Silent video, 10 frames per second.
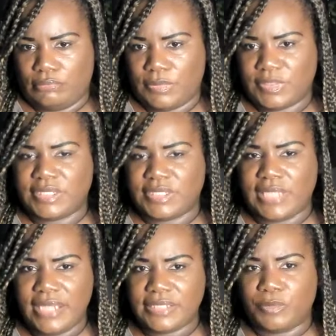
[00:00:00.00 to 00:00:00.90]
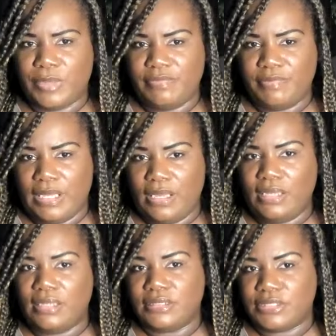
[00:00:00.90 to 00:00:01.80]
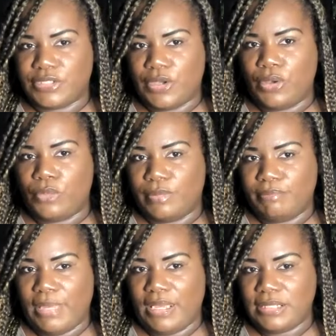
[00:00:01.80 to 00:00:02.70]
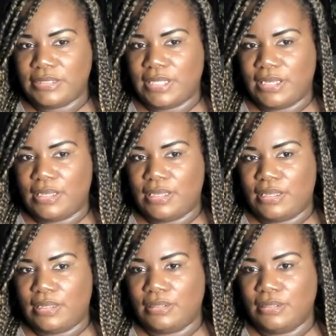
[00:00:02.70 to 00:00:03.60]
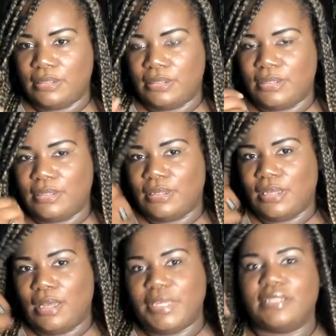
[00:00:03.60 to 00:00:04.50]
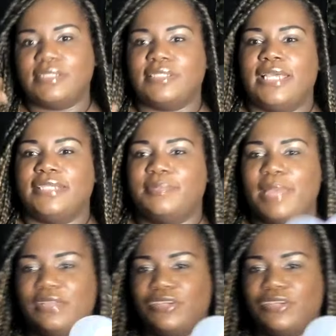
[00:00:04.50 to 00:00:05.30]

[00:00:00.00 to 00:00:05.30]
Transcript: sex with me is so amazing. I'm getting sex magic.